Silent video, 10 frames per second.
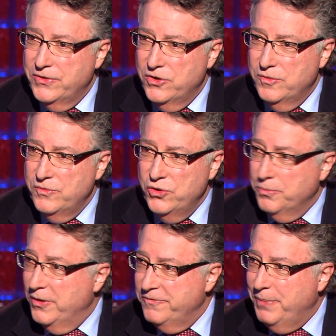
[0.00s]
You're
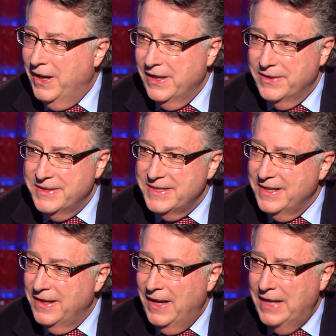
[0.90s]
both pilots.
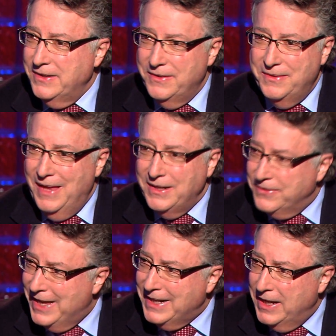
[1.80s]
How did
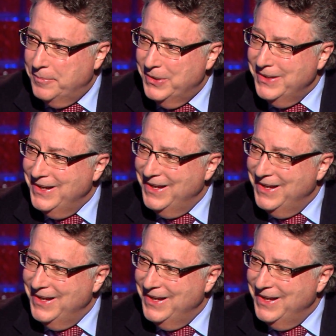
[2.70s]
that happen?